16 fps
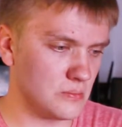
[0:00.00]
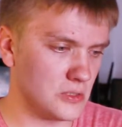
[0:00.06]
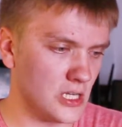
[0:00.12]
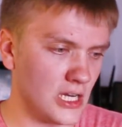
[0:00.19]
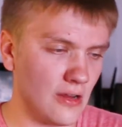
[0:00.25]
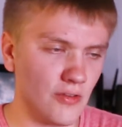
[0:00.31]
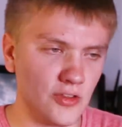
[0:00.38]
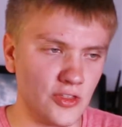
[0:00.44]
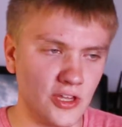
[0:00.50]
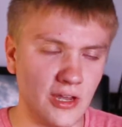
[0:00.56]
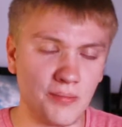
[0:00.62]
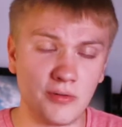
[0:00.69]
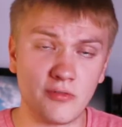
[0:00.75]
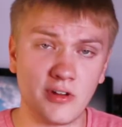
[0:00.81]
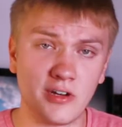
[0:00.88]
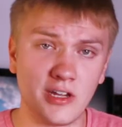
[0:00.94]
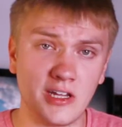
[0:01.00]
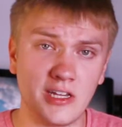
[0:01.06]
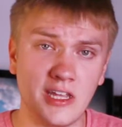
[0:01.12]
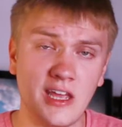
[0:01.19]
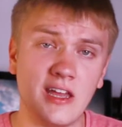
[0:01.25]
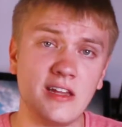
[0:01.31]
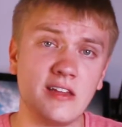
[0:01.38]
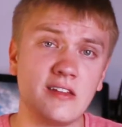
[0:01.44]
get everything up and running in the
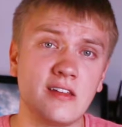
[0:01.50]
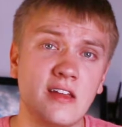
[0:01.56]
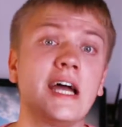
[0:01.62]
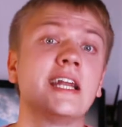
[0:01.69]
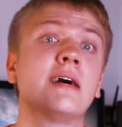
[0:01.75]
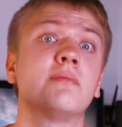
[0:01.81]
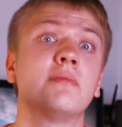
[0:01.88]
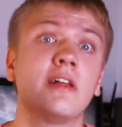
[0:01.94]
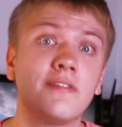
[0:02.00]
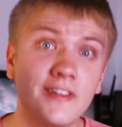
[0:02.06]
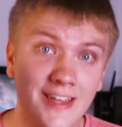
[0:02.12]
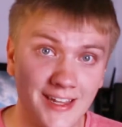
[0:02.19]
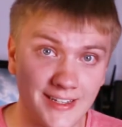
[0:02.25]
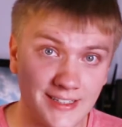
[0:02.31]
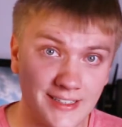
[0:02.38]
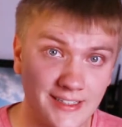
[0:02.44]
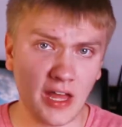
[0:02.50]
end, and I'm loving it.